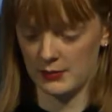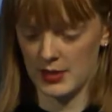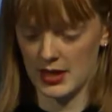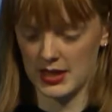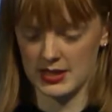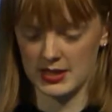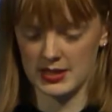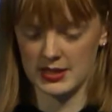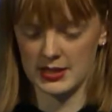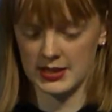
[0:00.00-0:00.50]

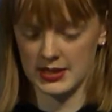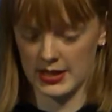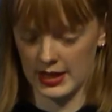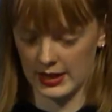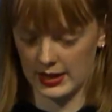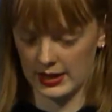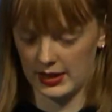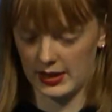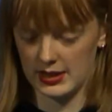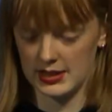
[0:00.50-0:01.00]
as a
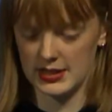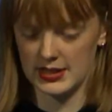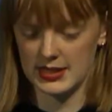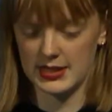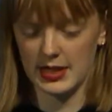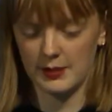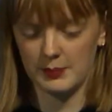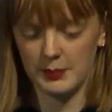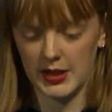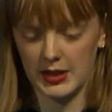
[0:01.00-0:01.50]
society to
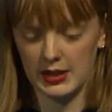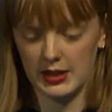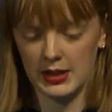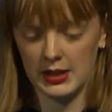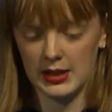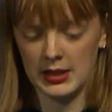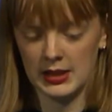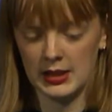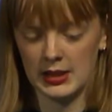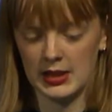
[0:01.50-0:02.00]
step in
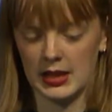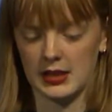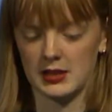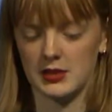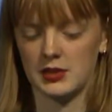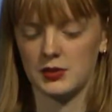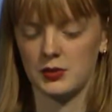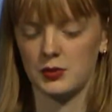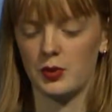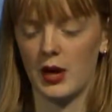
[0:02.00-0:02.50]
and to
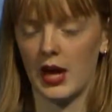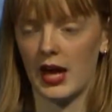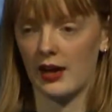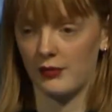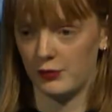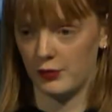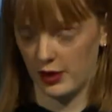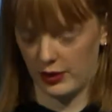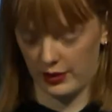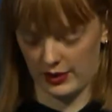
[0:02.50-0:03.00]
do
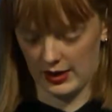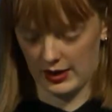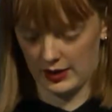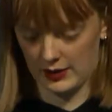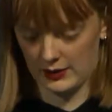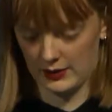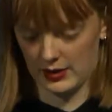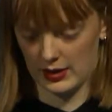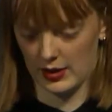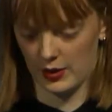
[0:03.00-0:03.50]
everything
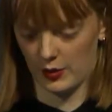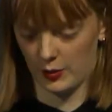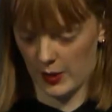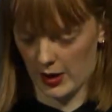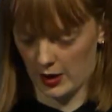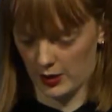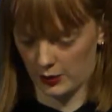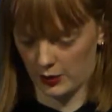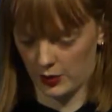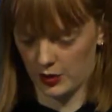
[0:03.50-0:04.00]
in our
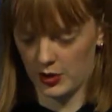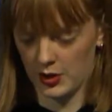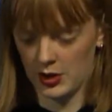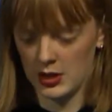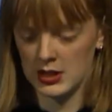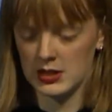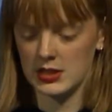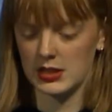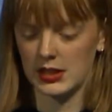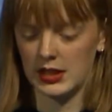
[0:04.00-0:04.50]
power
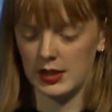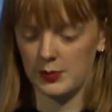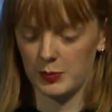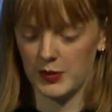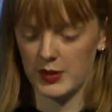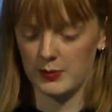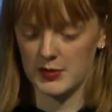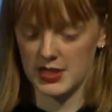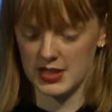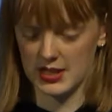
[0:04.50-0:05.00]
to keep
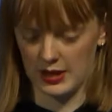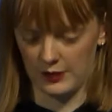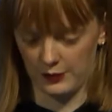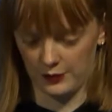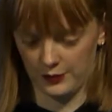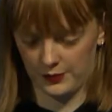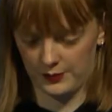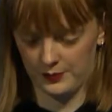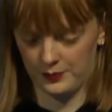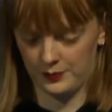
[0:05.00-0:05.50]
them
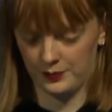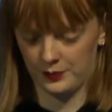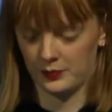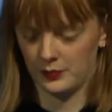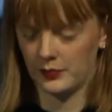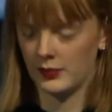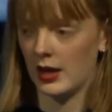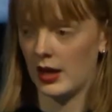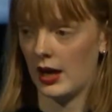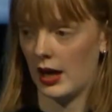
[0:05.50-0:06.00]
safe.
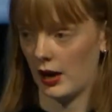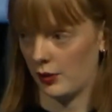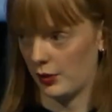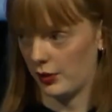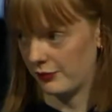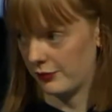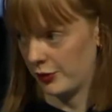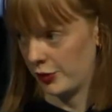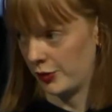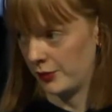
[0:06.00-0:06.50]

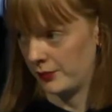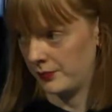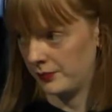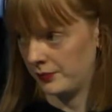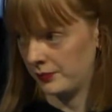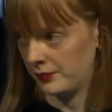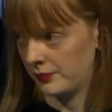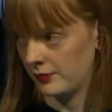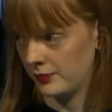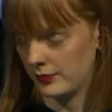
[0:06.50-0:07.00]
However,
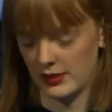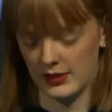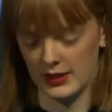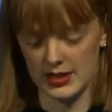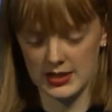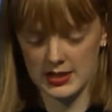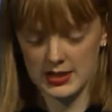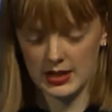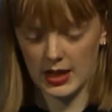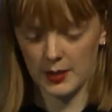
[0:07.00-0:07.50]

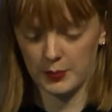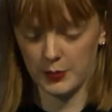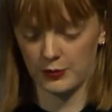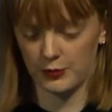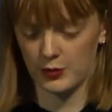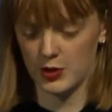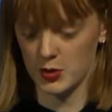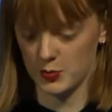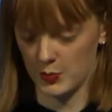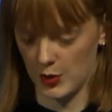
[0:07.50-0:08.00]
this type of
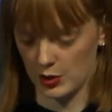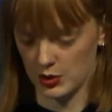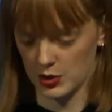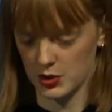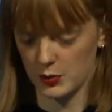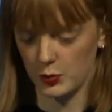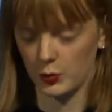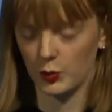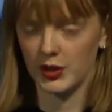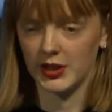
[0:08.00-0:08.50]
response
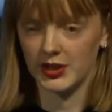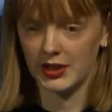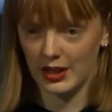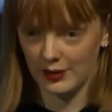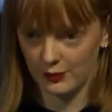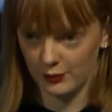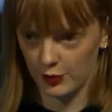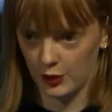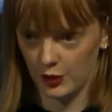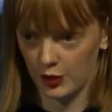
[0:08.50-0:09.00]
will
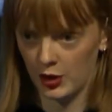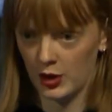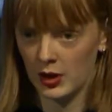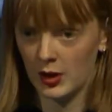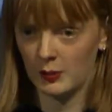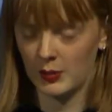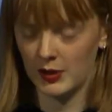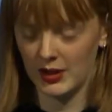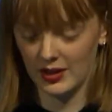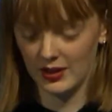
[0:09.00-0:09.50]
never
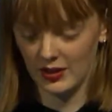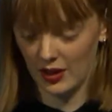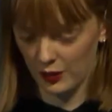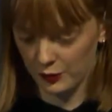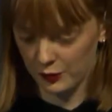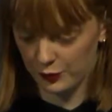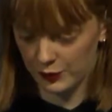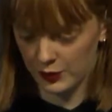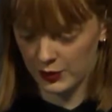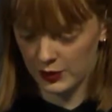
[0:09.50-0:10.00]
be
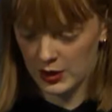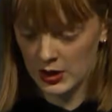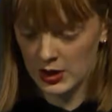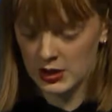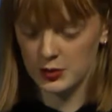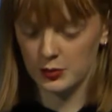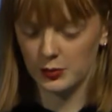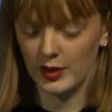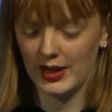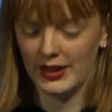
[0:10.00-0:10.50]
enough
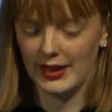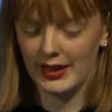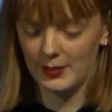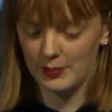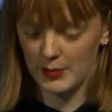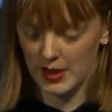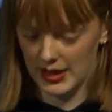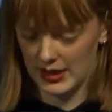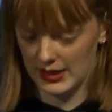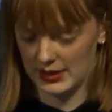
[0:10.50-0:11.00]
to
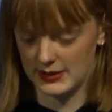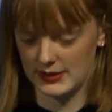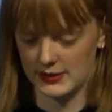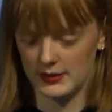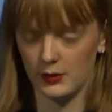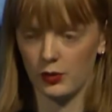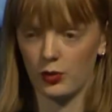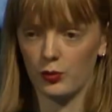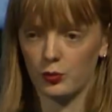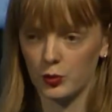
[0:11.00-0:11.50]
eliminate
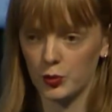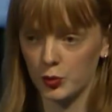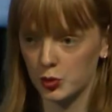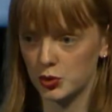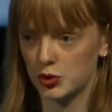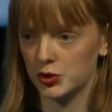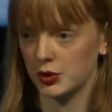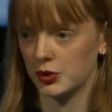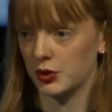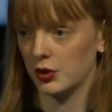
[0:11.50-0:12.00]
the
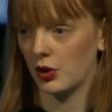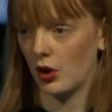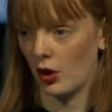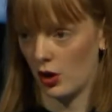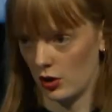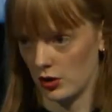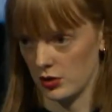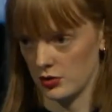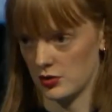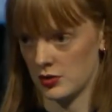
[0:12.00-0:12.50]
root
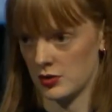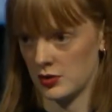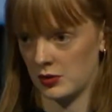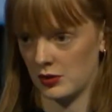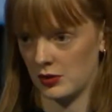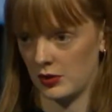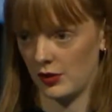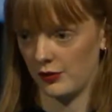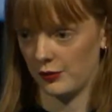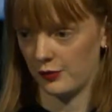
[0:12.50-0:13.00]
cause
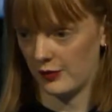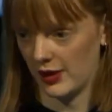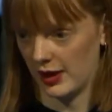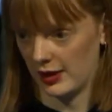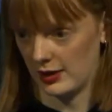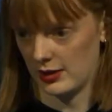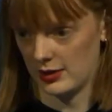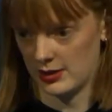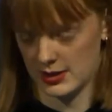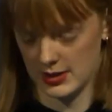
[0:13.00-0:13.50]
of
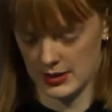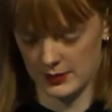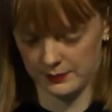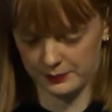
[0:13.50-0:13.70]
violence.